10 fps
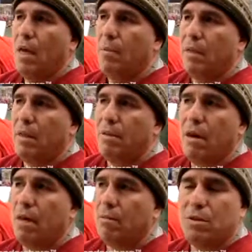I mean, they
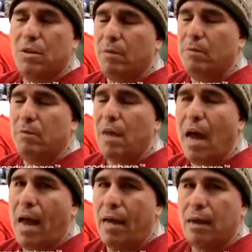thought he was going to
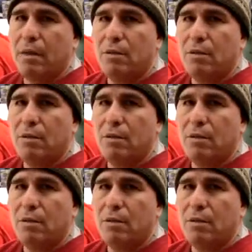die.